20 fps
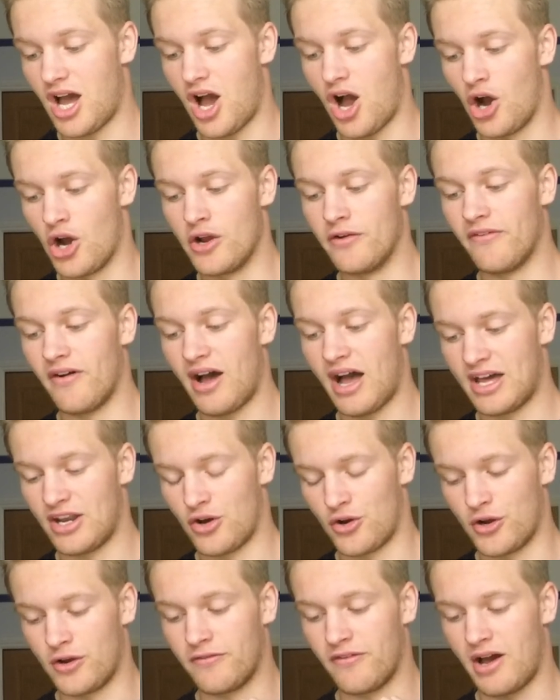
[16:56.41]
over and
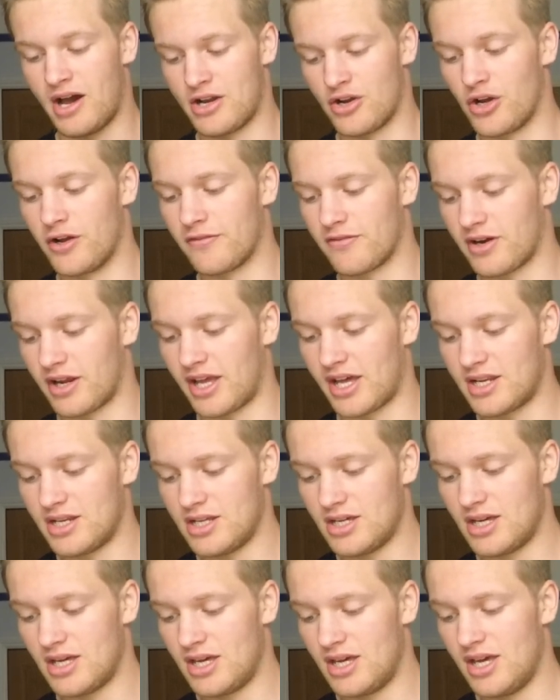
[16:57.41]
over and over
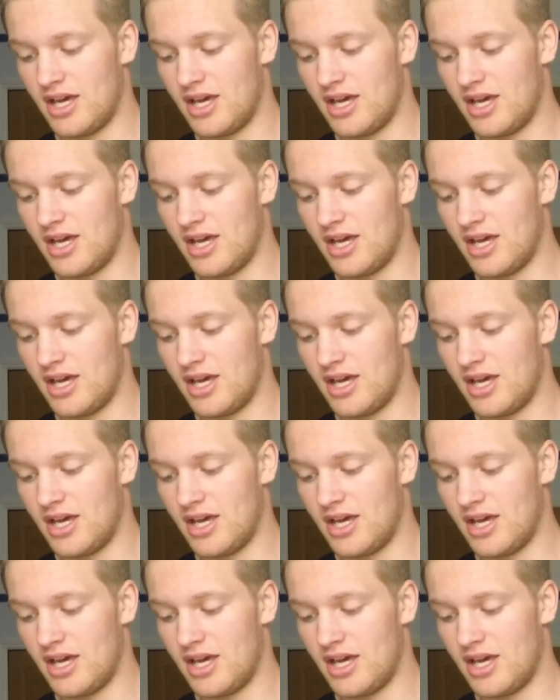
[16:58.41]
again.